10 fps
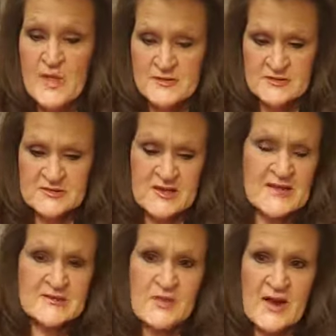So,
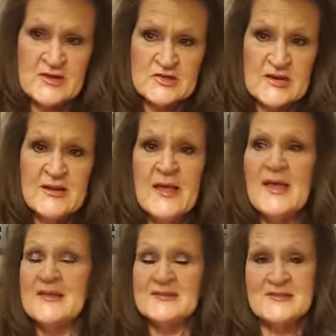today's strategy
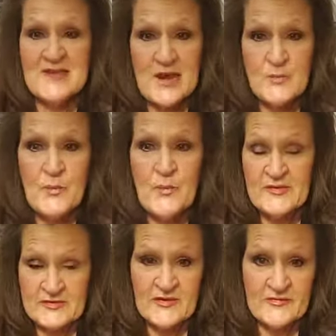it's
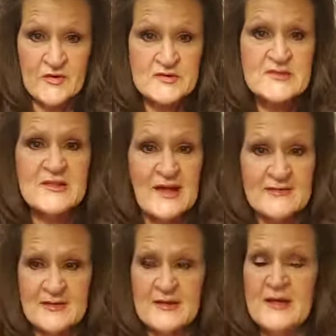it's the first
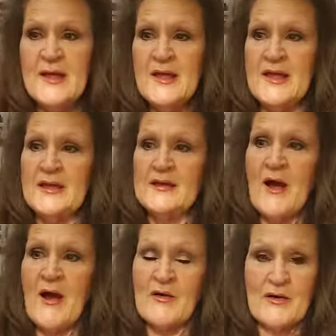lesson in
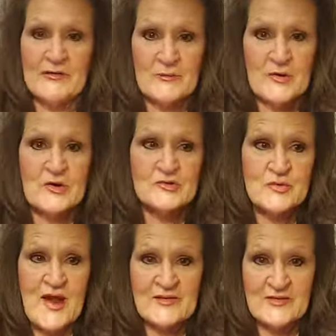our customer
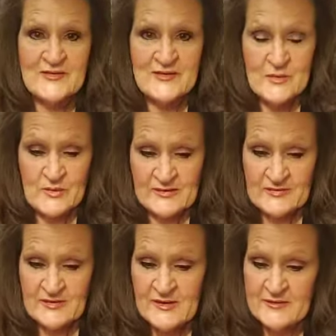attraction
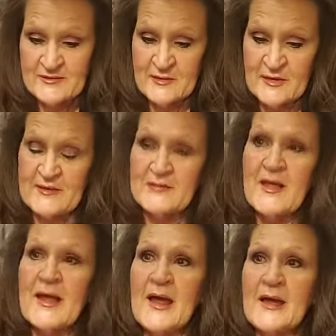secrets series.
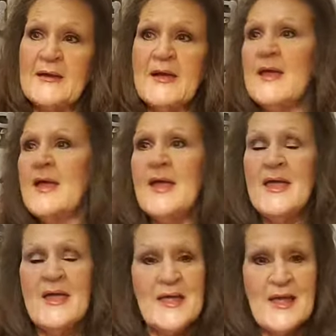And
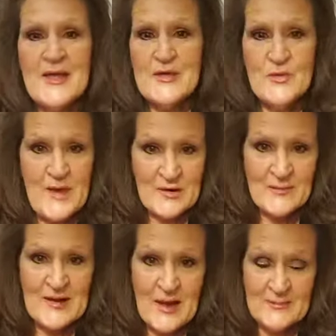you may or
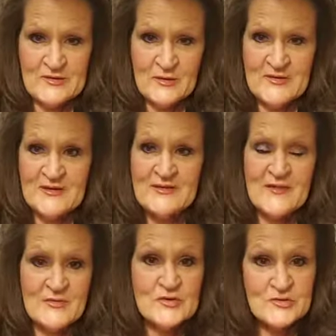may not be doing this.
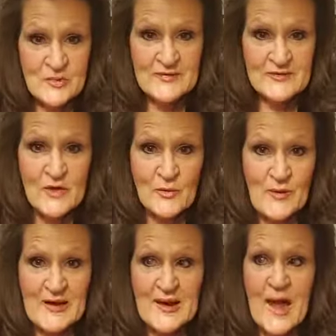If you're doing this
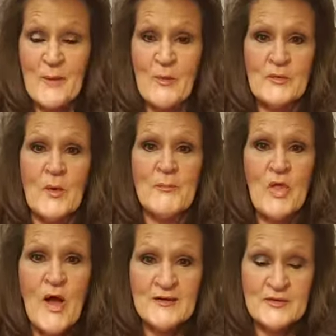already, I want to
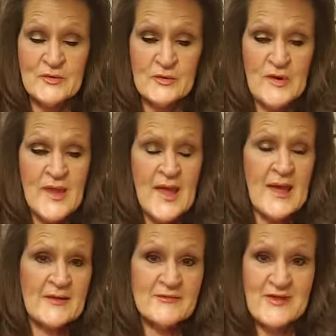applaud you.
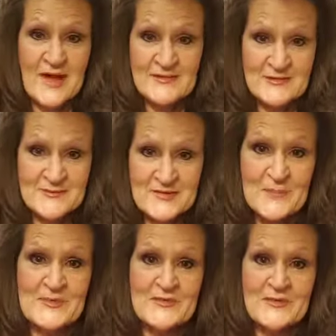And I've got some
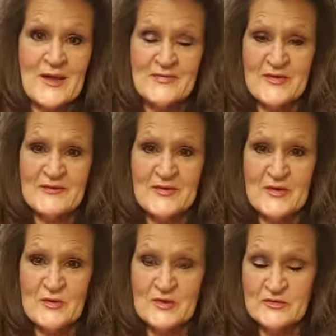tips and, and things that
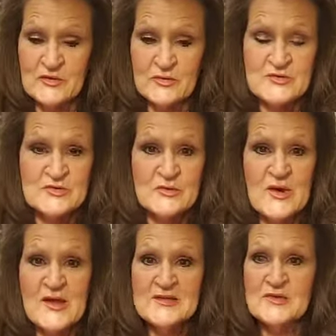you can do to
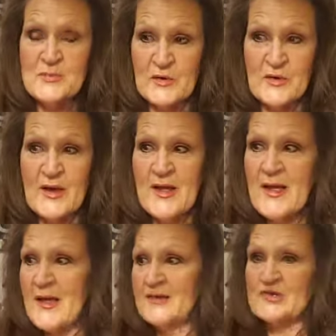
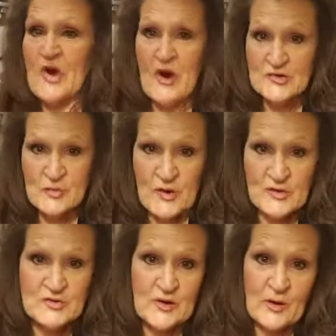supercharge what
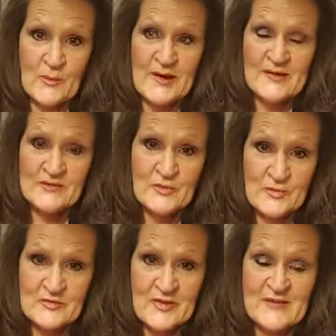you're doing already and
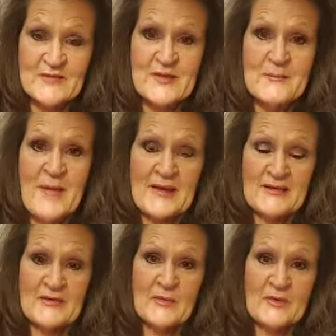supersize the impact
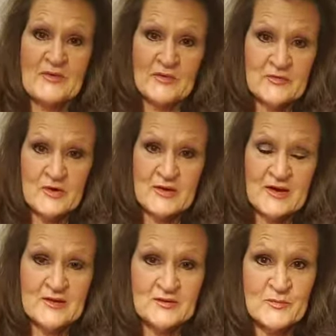and the results that you're
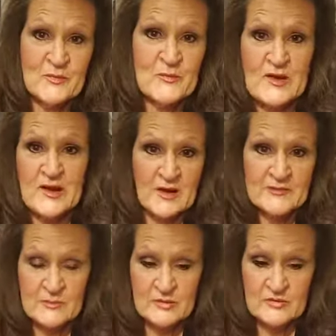getting in terms of bringing
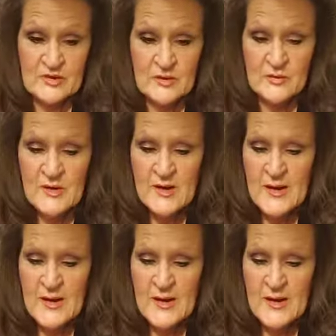customers to you.